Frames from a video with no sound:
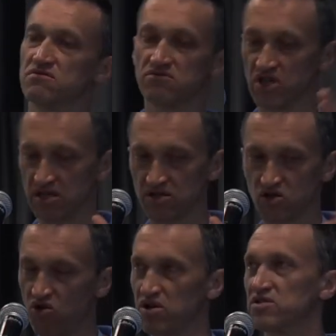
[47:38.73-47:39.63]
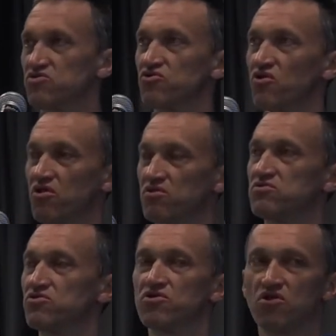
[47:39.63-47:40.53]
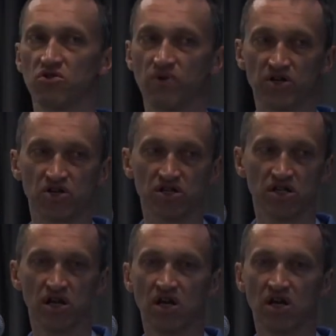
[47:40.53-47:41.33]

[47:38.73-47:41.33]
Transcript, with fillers: just shortly to your, to your question,